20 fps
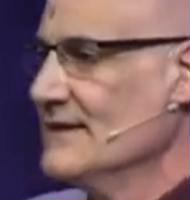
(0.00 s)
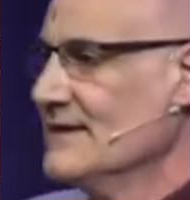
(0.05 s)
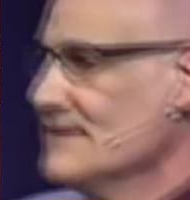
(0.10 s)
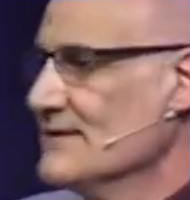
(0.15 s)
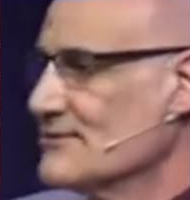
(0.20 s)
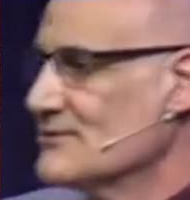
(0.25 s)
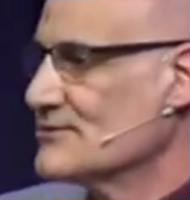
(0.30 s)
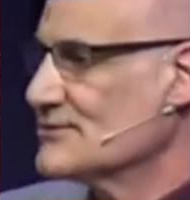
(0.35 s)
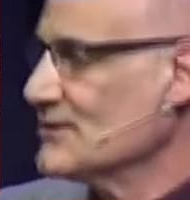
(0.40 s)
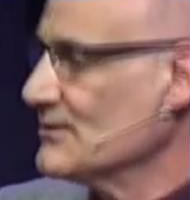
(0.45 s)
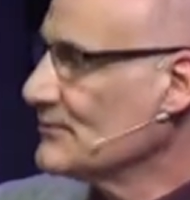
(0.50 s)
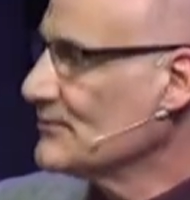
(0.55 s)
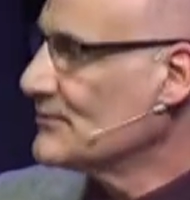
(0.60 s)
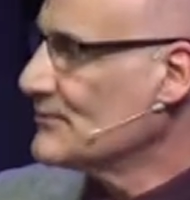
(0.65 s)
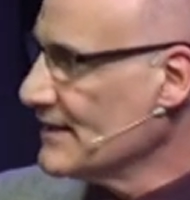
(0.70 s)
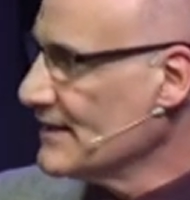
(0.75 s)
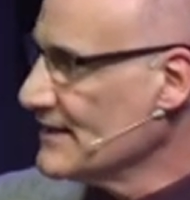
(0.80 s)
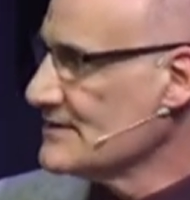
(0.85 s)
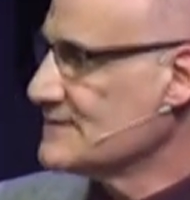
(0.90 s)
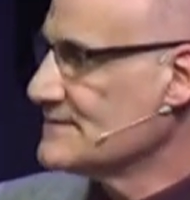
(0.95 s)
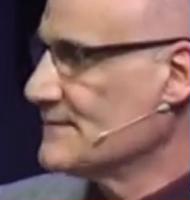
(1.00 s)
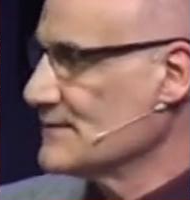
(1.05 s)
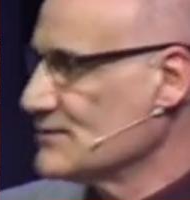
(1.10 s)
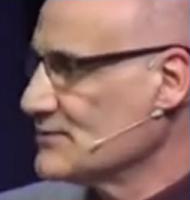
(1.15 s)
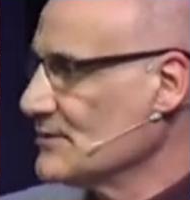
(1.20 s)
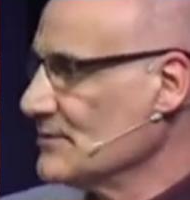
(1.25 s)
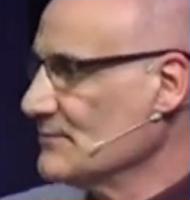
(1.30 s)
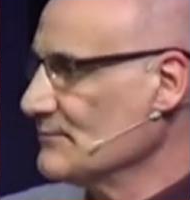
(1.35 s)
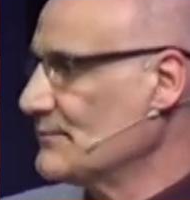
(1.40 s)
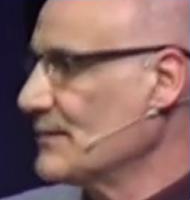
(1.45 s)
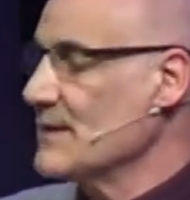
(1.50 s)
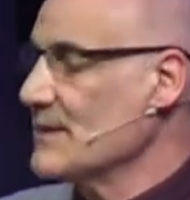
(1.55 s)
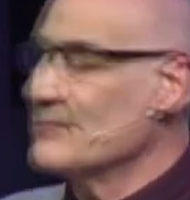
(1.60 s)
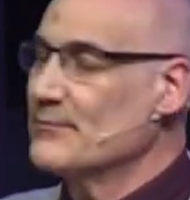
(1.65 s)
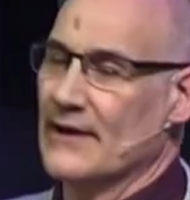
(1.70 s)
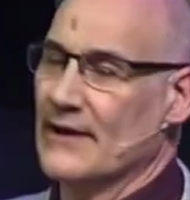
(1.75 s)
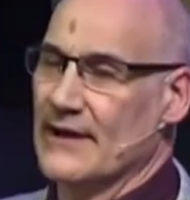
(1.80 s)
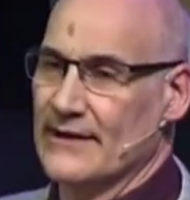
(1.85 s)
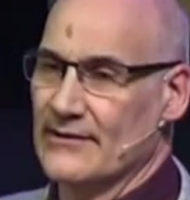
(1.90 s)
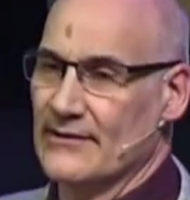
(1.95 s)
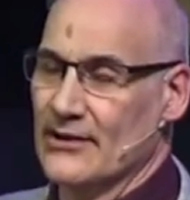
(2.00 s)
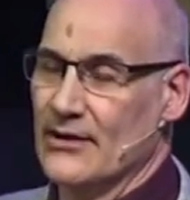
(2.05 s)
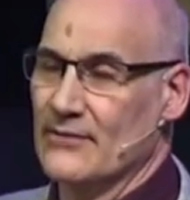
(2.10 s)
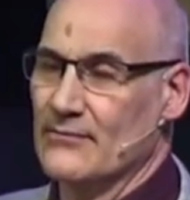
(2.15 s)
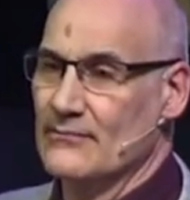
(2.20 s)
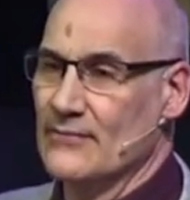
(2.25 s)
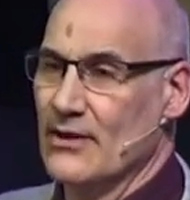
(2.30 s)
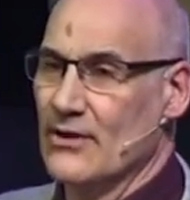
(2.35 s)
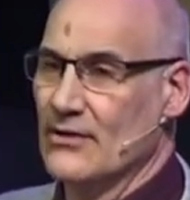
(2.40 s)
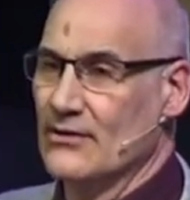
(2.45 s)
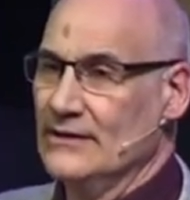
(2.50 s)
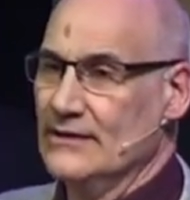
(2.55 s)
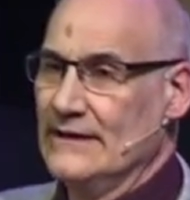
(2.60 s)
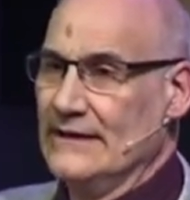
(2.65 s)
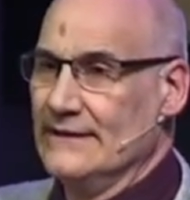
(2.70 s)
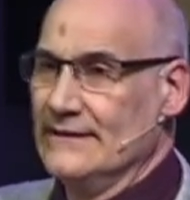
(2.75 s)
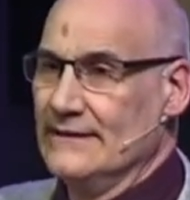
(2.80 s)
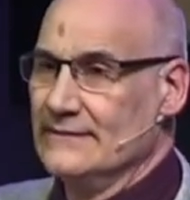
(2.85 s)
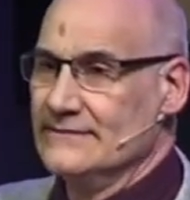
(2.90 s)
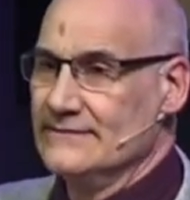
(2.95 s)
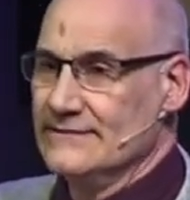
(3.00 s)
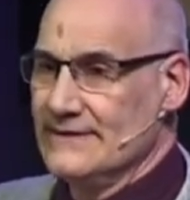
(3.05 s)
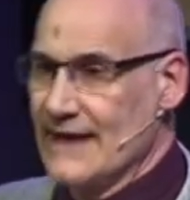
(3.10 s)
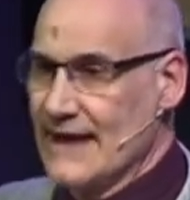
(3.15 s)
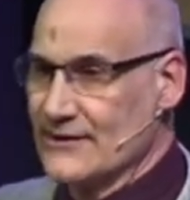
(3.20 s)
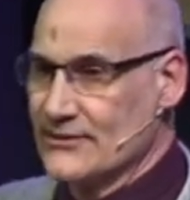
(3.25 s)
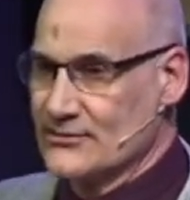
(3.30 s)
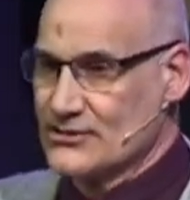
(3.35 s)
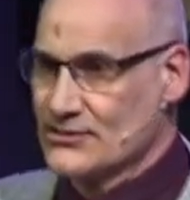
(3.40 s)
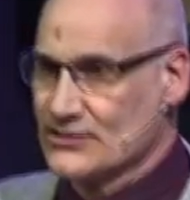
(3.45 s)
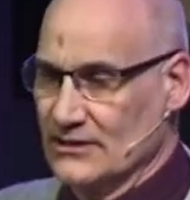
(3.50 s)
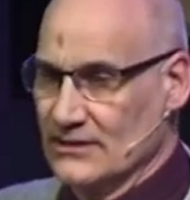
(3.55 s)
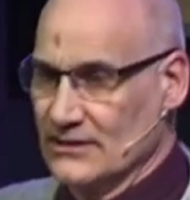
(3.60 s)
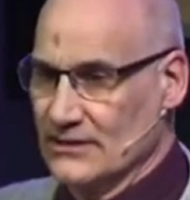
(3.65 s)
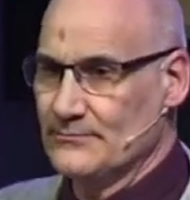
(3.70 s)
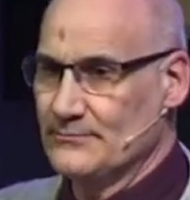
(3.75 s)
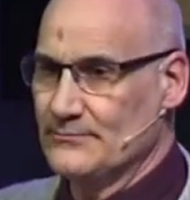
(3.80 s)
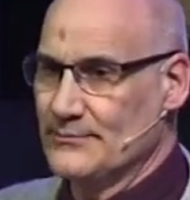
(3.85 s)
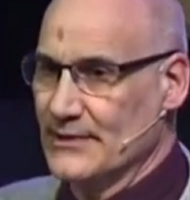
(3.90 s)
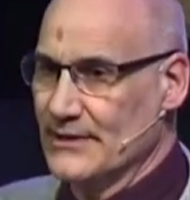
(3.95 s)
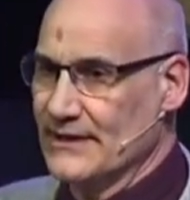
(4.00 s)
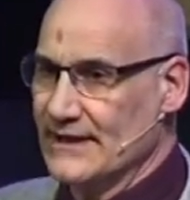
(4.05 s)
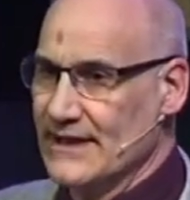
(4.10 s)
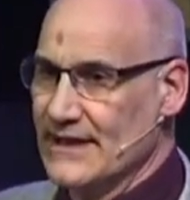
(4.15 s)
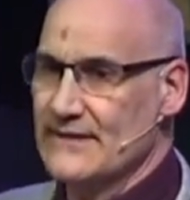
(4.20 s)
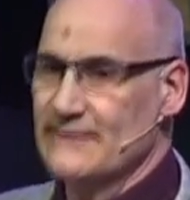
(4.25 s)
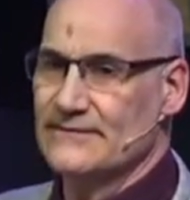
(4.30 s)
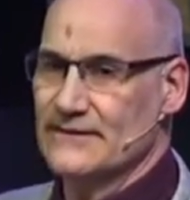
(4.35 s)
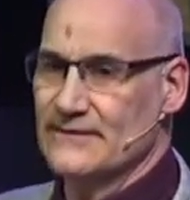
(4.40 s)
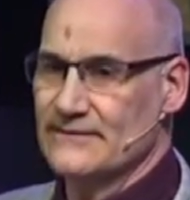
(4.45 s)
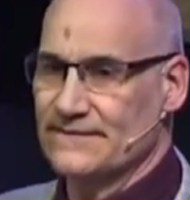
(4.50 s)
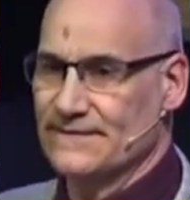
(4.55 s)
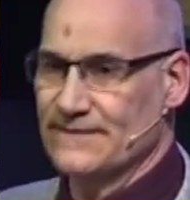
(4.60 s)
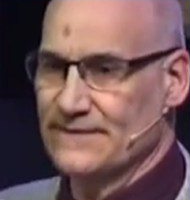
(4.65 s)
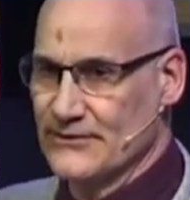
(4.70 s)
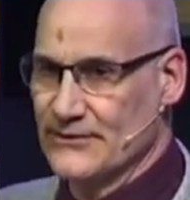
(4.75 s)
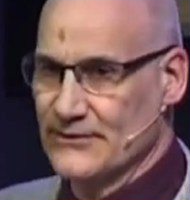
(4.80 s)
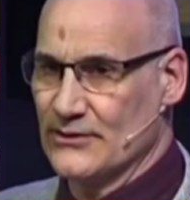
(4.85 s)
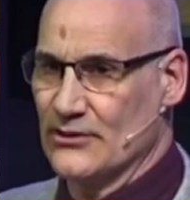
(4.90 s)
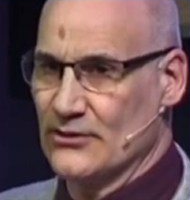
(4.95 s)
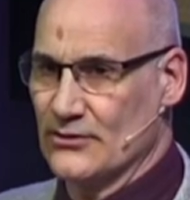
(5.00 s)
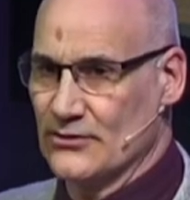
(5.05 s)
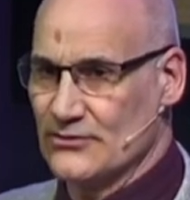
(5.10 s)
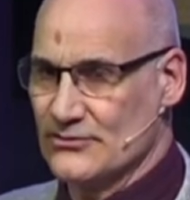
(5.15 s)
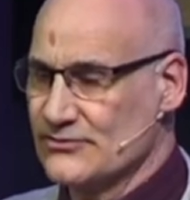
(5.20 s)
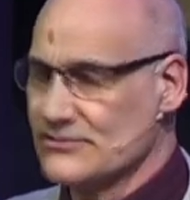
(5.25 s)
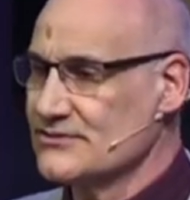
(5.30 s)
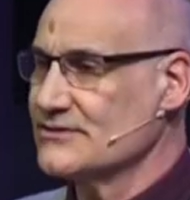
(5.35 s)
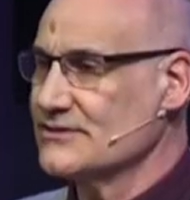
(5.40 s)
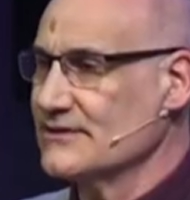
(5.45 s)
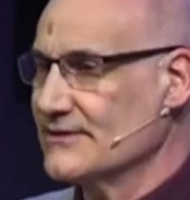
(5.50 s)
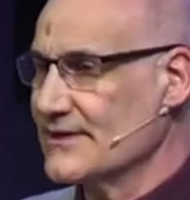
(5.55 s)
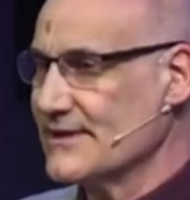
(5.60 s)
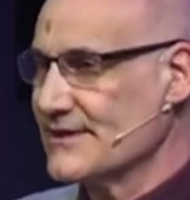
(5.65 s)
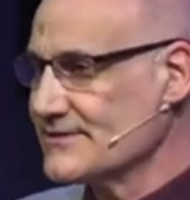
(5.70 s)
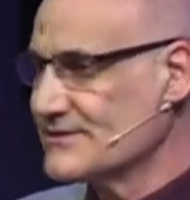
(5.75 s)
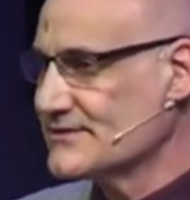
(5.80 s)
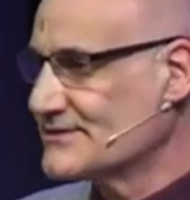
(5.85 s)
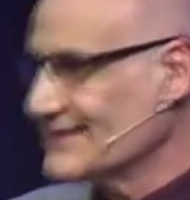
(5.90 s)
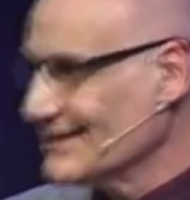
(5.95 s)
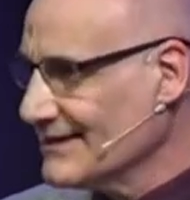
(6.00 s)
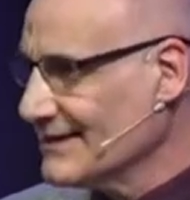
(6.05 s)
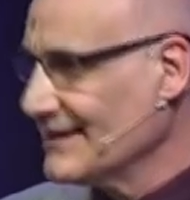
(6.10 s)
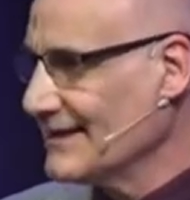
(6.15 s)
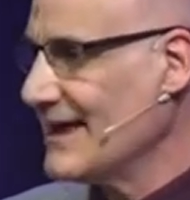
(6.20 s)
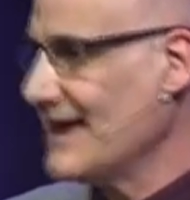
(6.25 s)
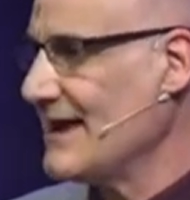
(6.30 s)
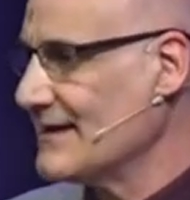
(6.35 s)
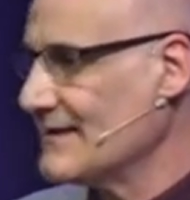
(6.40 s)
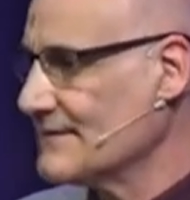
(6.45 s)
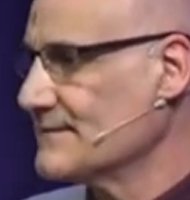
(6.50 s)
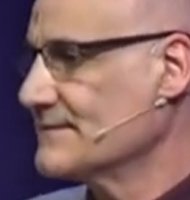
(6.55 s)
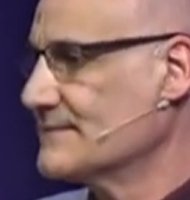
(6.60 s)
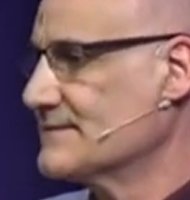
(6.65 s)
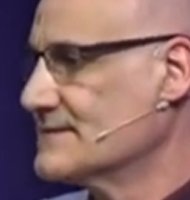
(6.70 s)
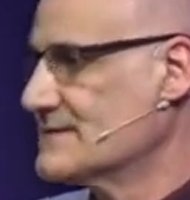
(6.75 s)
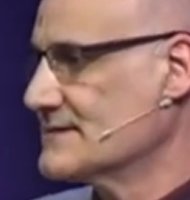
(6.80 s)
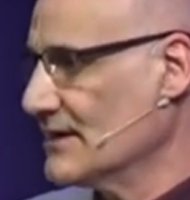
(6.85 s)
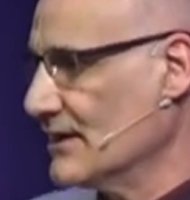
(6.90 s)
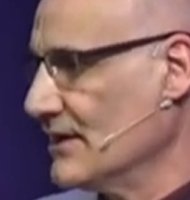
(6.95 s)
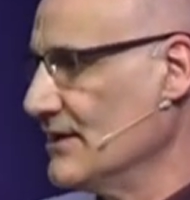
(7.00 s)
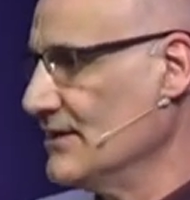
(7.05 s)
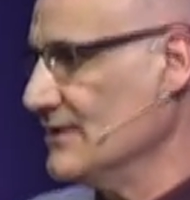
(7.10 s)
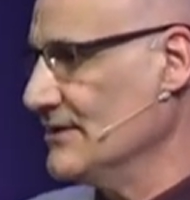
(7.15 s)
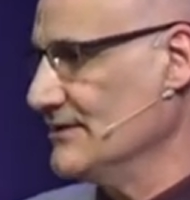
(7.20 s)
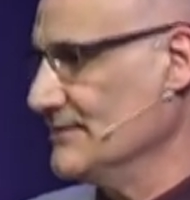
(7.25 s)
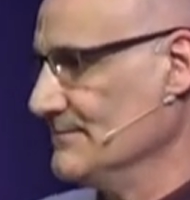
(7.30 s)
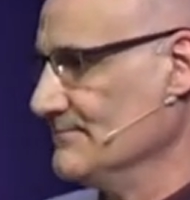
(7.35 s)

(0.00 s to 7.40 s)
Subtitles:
Some things for some people are a lot more natural, but even for those, they still have to learn.